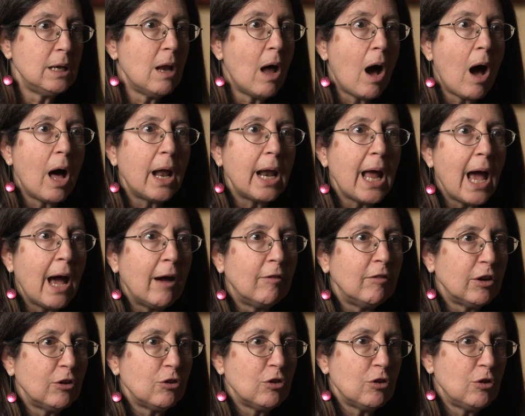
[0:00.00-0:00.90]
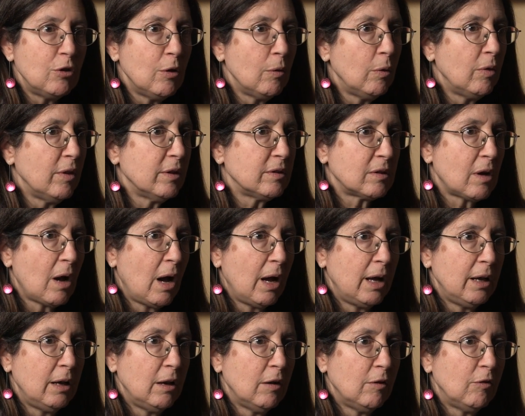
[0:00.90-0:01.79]
not having to do this
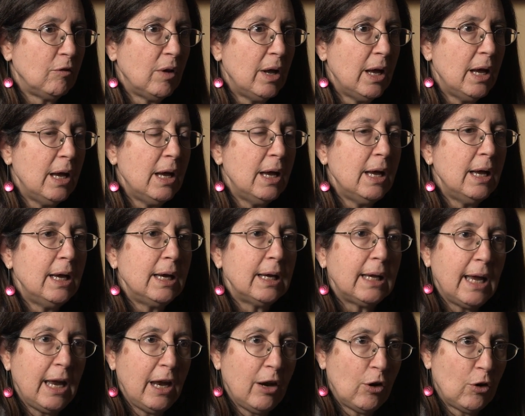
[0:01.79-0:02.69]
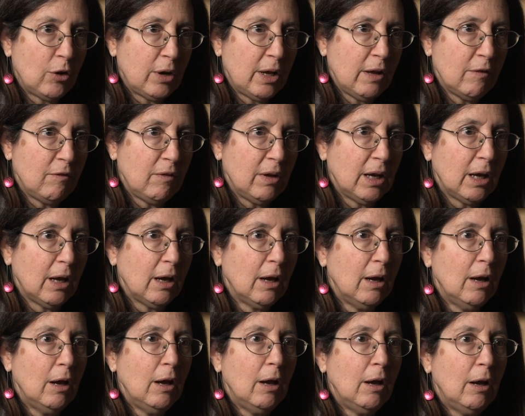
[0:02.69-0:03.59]
kind of caregiving?
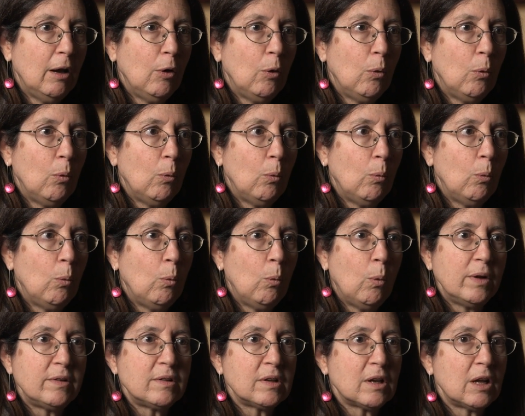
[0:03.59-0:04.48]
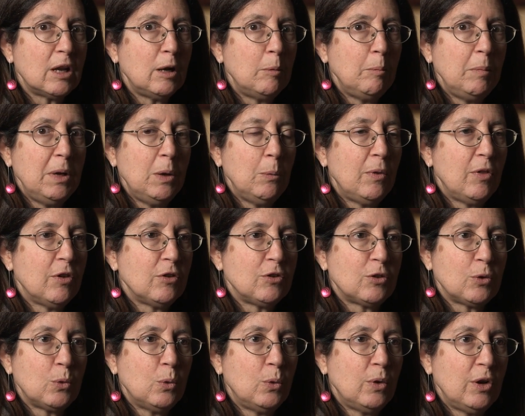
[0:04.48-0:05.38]
What's it going to mean when the
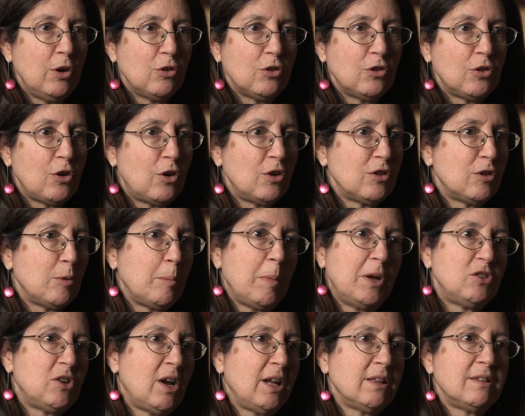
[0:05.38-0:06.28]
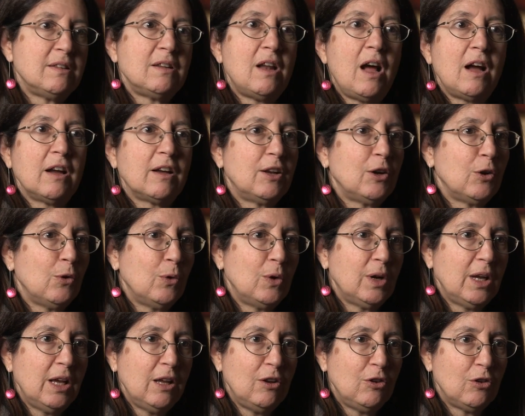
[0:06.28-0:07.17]
school year starts and my child's not going to go
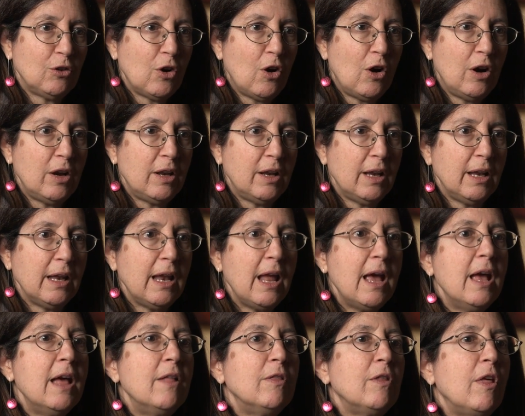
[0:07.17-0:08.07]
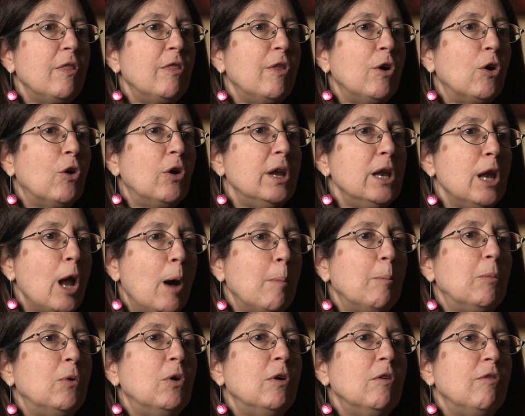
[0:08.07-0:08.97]
to kindergarten? That there are a
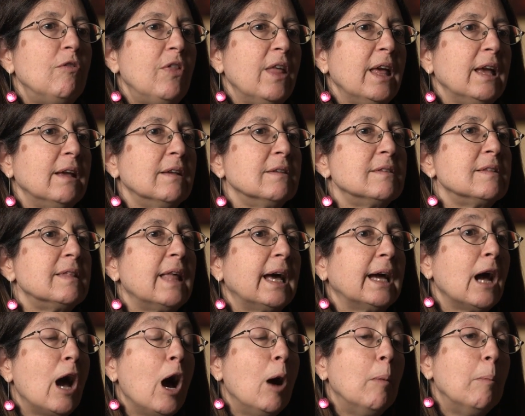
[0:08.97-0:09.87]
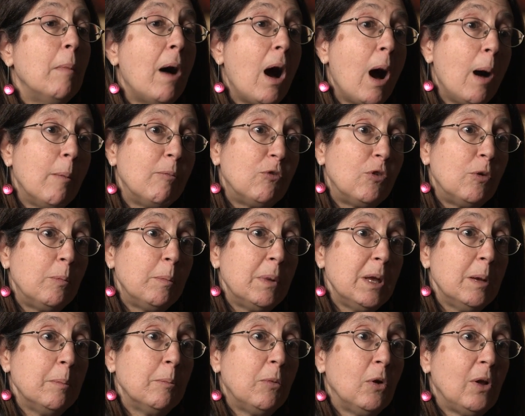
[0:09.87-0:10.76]
number of things that come up for
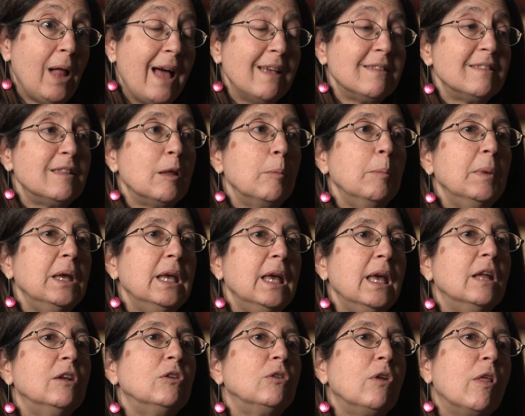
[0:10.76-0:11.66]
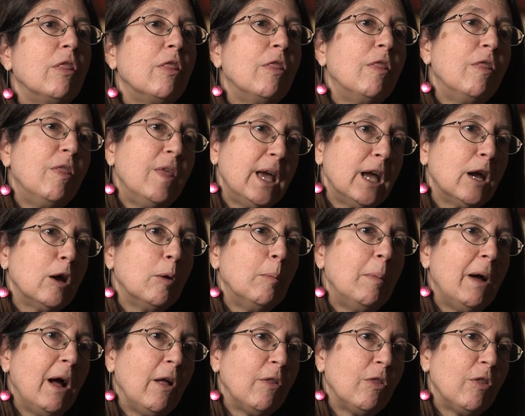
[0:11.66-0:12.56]
people as they begin to think
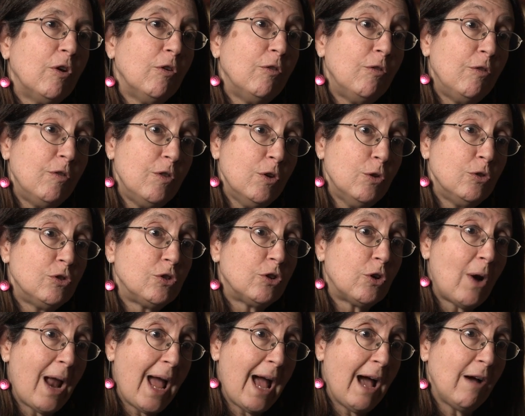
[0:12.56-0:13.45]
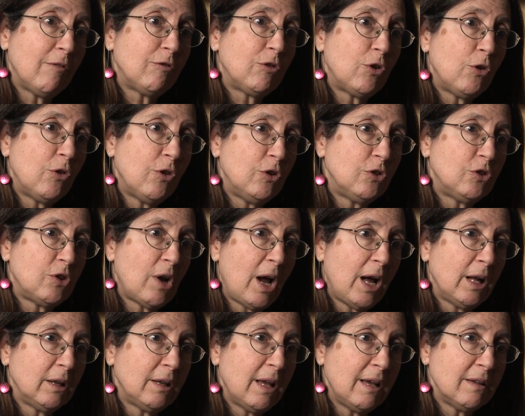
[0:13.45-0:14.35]
about the future after their
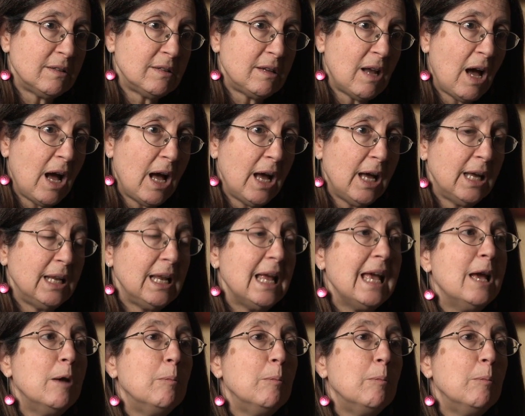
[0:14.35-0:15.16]
child has died